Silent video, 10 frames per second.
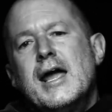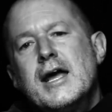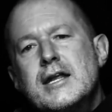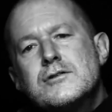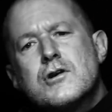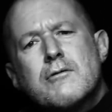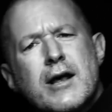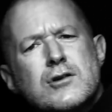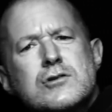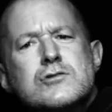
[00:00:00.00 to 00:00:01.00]
In
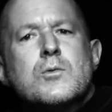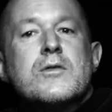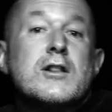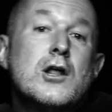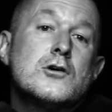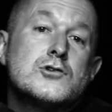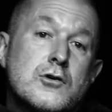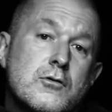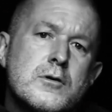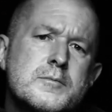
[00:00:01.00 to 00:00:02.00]
interactions with larger
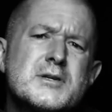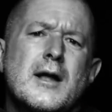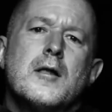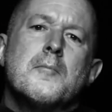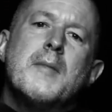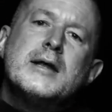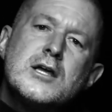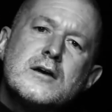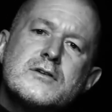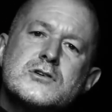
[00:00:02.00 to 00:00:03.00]
groups,
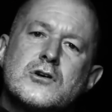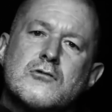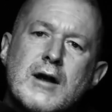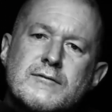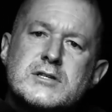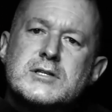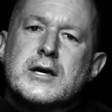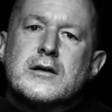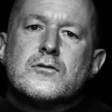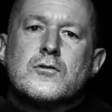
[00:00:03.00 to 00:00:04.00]
many of us
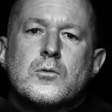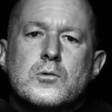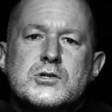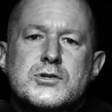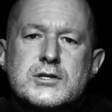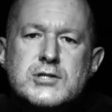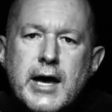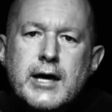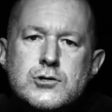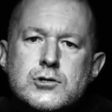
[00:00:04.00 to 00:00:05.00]
gravitate towards the
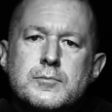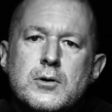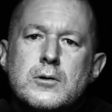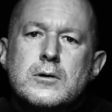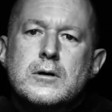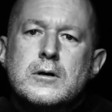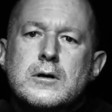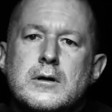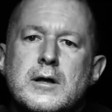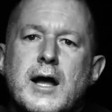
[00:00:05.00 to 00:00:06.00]
tangible
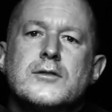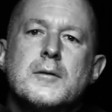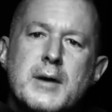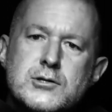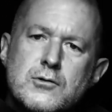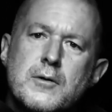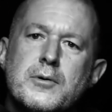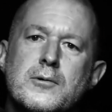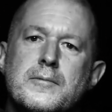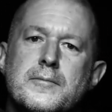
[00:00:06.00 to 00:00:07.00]
and the
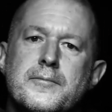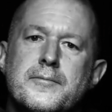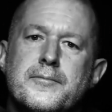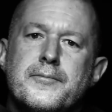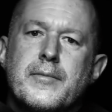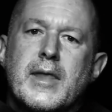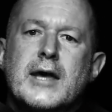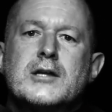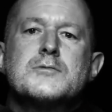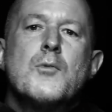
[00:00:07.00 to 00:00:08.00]
measurable.
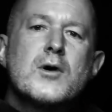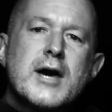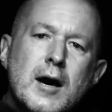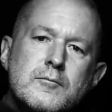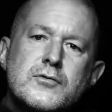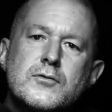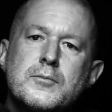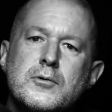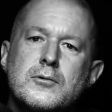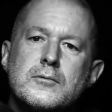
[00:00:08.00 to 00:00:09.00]
It is more
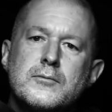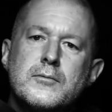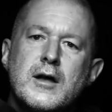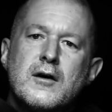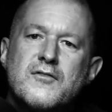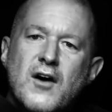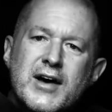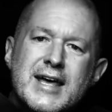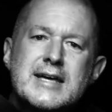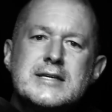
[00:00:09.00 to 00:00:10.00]
comfortable,
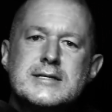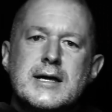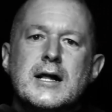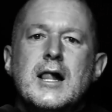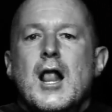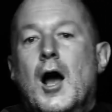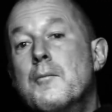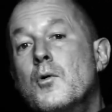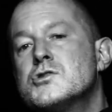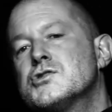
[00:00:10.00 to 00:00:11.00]
far easier, and
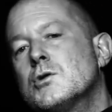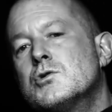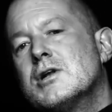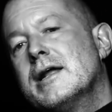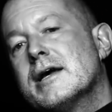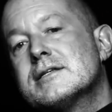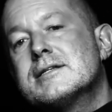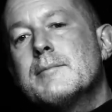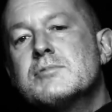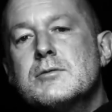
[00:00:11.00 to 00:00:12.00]
more socially
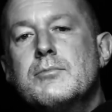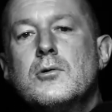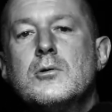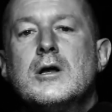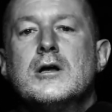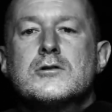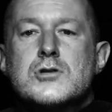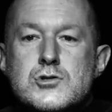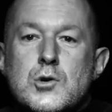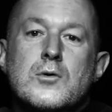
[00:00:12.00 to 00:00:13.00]
acceptable
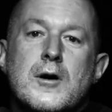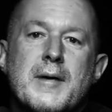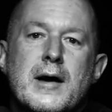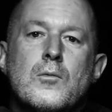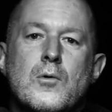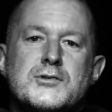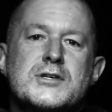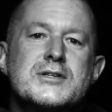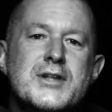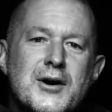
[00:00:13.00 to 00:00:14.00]
to talk about what
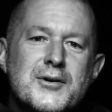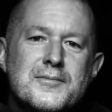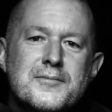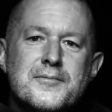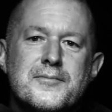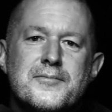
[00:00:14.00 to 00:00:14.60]
is known.